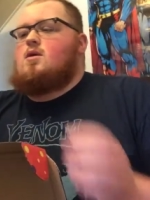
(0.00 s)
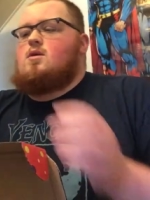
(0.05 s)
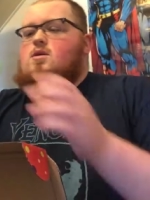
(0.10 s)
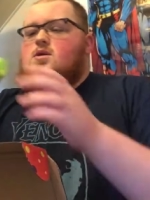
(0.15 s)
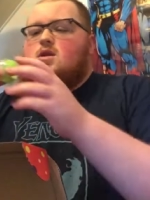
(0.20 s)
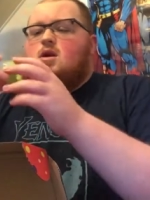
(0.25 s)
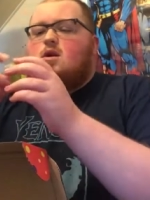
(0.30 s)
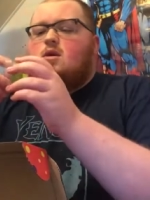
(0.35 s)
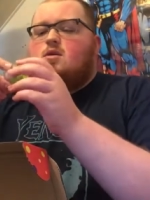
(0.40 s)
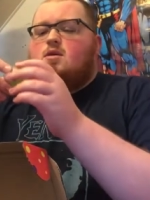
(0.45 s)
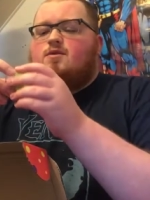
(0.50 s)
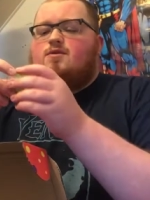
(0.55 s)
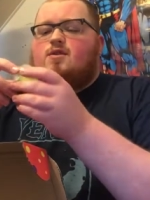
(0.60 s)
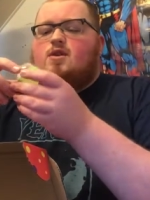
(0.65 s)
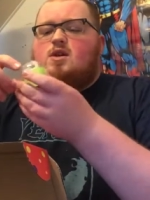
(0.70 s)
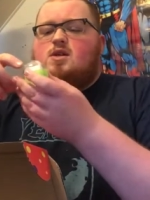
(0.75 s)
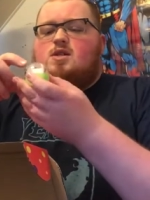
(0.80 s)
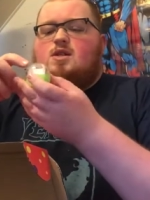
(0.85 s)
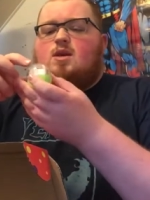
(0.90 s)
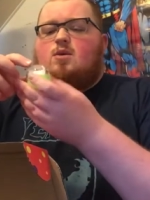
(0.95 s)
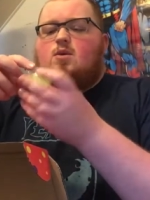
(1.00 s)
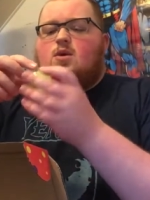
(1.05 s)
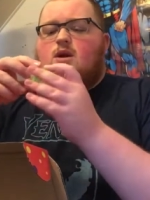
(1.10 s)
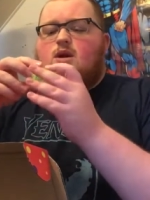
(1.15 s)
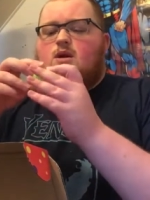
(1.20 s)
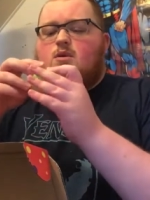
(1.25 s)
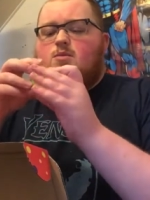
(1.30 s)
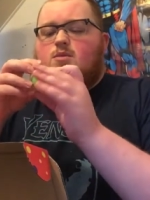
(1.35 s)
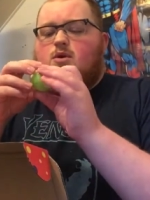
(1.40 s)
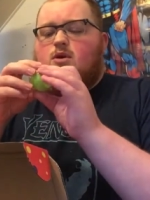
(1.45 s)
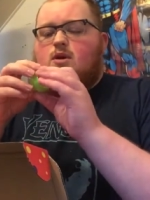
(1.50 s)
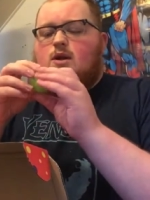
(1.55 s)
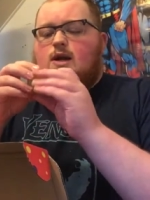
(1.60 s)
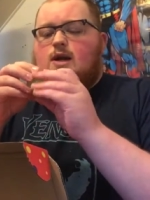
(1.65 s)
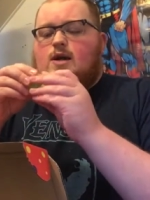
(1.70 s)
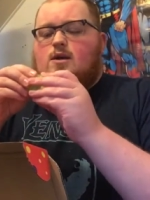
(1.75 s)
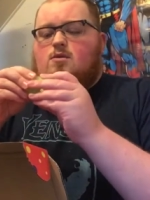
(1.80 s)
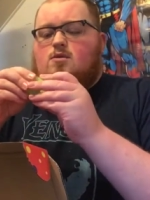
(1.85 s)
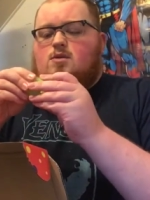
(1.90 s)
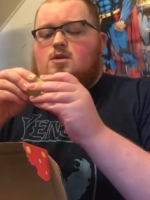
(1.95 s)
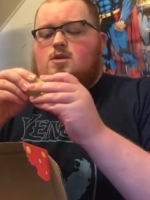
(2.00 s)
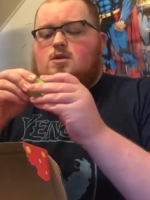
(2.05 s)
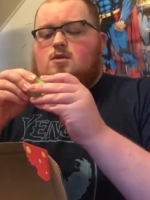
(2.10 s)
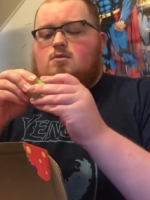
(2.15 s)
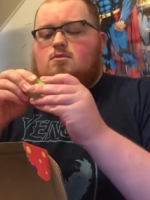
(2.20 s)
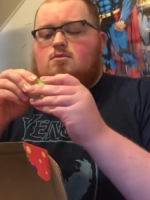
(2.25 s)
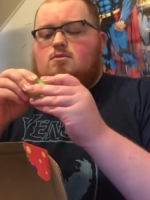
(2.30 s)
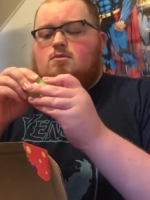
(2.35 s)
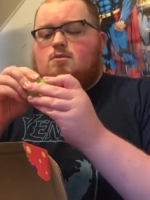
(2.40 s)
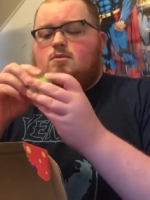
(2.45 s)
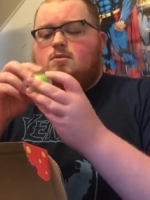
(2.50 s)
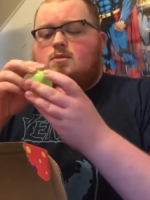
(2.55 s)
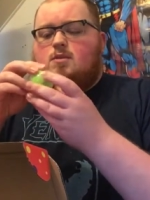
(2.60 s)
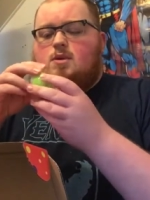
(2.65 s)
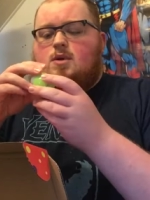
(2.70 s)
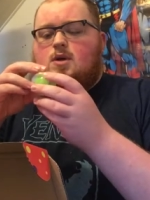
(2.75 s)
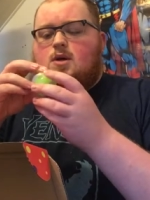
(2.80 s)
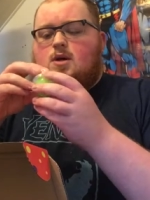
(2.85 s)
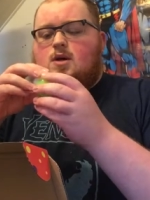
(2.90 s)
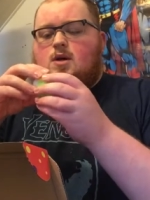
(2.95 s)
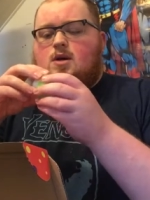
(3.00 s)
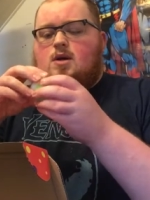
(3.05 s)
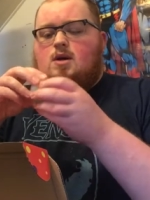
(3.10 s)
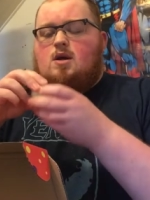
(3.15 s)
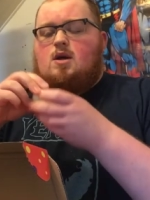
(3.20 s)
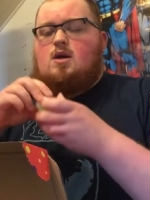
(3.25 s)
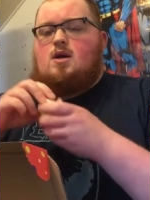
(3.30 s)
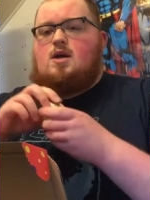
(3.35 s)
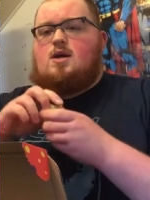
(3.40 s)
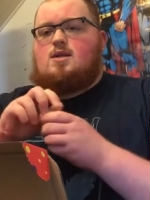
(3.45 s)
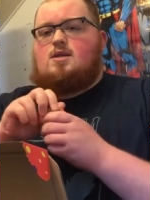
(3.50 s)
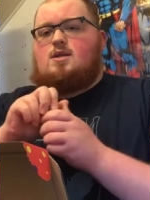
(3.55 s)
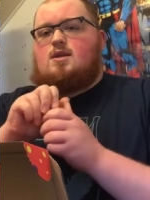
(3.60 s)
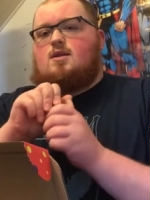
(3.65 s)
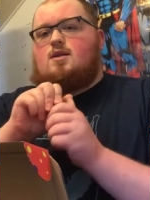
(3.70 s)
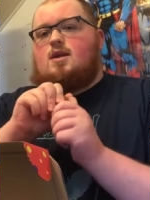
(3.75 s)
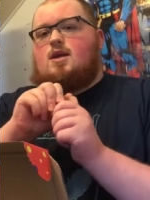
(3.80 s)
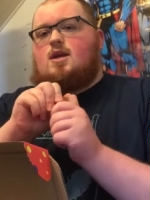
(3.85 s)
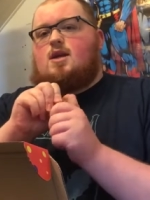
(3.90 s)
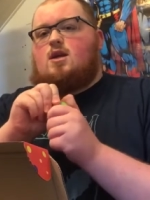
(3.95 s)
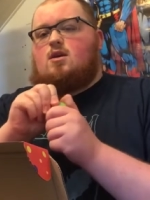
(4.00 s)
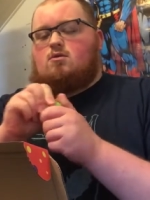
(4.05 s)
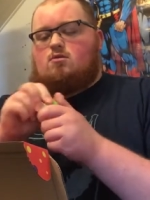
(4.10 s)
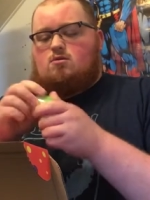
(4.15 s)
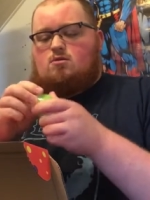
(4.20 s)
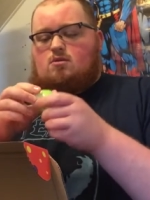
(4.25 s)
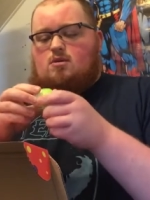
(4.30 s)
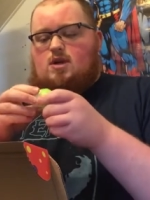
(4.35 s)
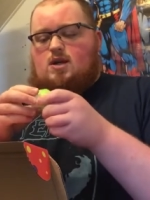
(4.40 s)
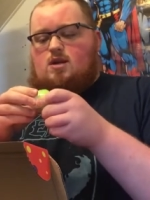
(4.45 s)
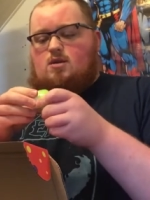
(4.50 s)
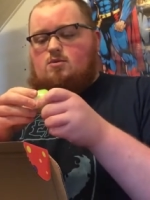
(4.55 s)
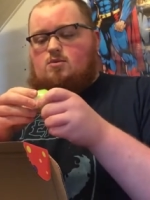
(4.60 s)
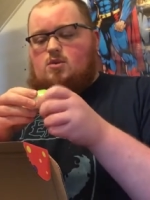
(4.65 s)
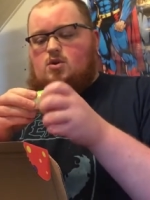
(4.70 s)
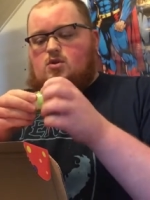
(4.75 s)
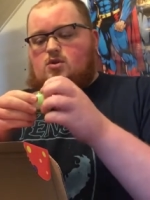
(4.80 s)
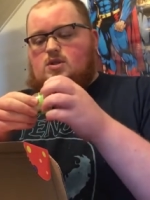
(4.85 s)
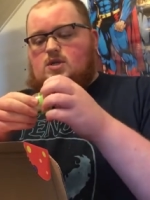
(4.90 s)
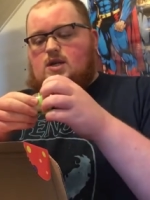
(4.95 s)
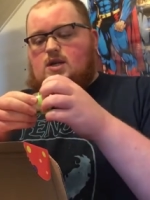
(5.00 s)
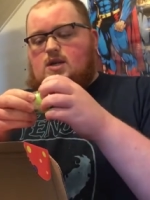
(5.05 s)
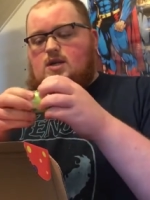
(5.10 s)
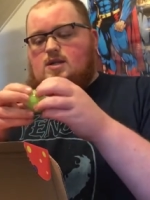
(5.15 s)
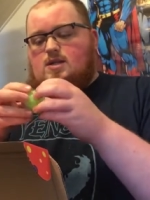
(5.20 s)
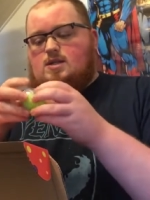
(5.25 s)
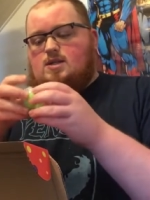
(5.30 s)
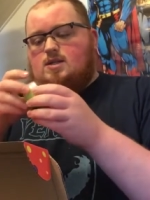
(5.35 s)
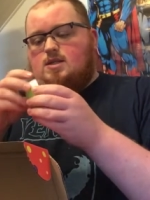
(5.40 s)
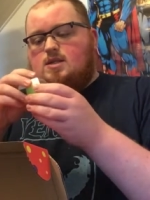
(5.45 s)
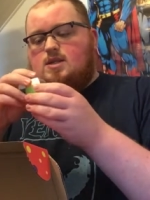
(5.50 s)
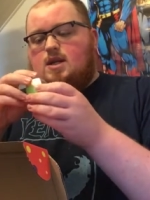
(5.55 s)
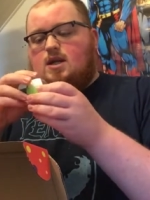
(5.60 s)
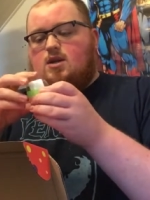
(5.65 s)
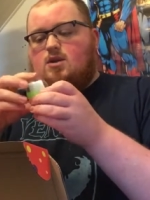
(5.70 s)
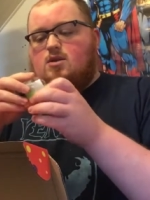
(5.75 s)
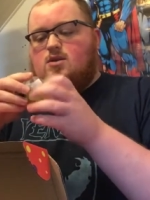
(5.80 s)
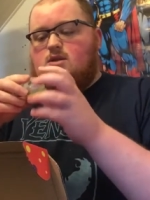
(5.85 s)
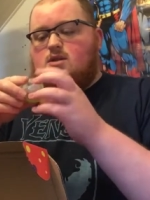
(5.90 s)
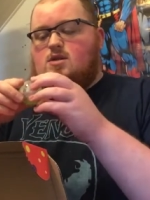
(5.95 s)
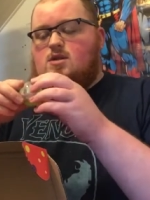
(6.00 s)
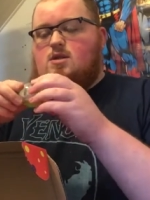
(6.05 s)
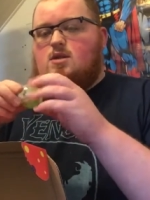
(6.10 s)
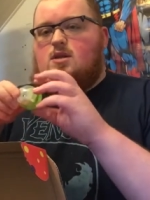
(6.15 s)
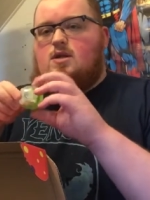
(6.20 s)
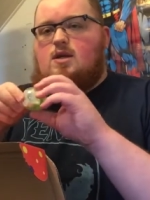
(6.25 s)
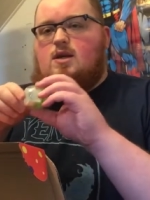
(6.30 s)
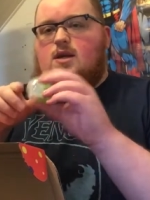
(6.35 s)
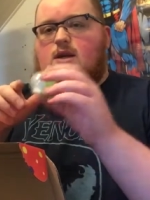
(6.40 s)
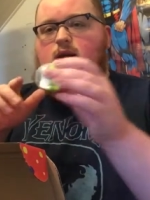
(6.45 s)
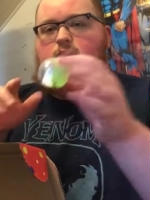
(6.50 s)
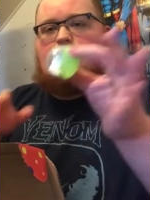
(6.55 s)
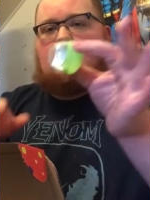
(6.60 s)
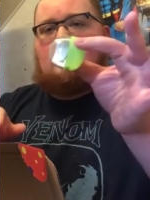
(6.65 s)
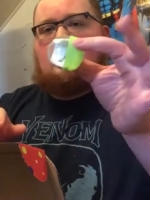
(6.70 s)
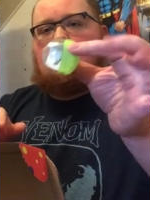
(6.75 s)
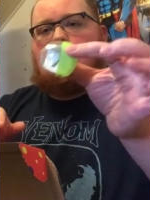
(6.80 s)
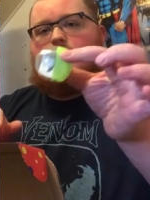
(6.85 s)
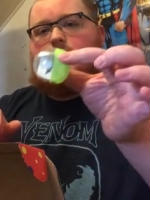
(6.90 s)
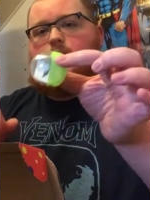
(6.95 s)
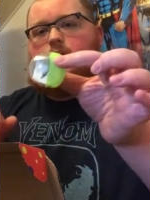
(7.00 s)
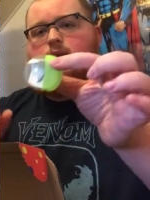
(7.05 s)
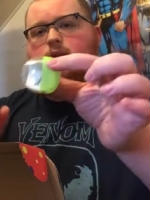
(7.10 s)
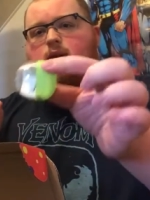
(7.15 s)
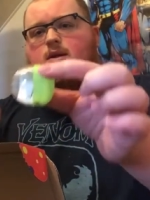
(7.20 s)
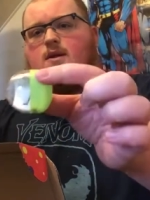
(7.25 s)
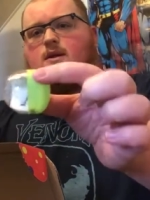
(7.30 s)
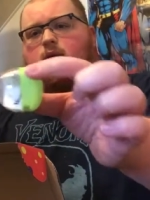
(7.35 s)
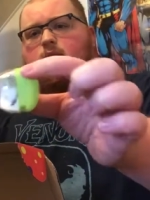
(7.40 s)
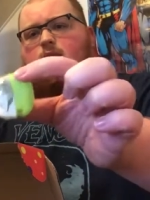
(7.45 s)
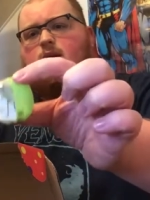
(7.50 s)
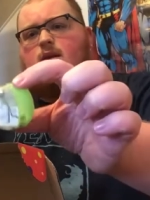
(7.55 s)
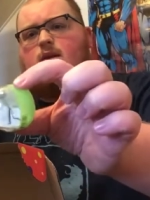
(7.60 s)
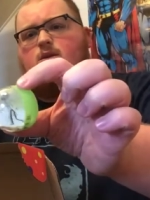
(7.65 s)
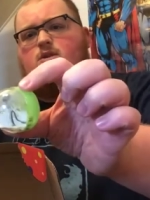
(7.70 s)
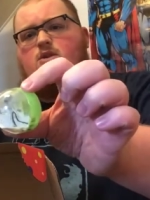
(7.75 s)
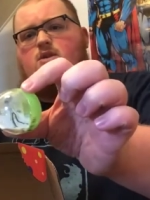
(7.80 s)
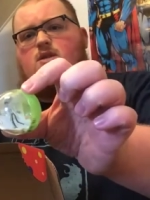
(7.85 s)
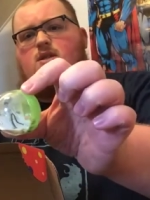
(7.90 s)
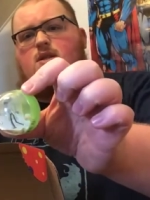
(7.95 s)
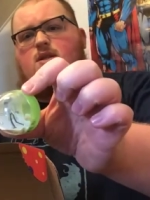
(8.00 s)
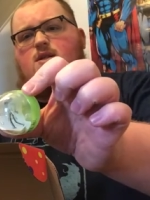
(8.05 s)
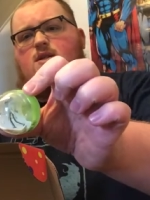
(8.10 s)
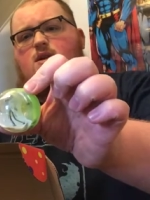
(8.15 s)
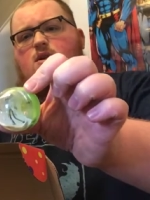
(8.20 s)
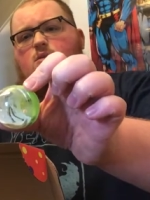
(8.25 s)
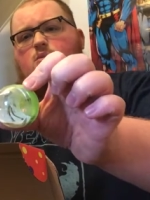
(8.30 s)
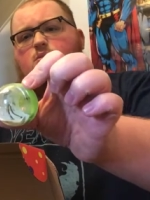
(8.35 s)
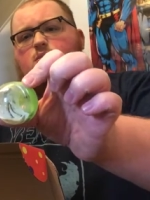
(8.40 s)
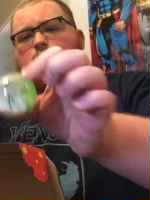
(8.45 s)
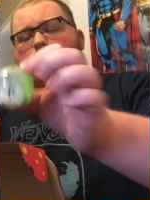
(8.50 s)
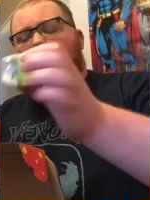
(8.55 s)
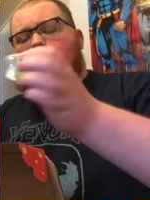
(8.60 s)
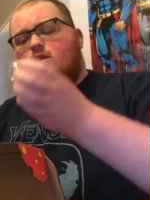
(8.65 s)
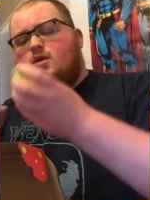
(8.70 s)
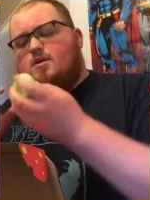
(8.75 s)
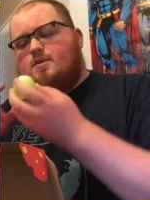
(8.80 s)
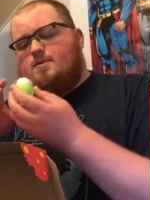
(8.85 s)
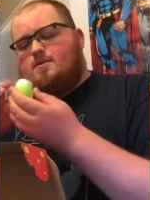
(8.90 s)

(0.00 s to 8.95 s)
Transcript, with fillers: So the first thing we're going to pull out is the Rick and Morty stickers, uh, just in this little pod.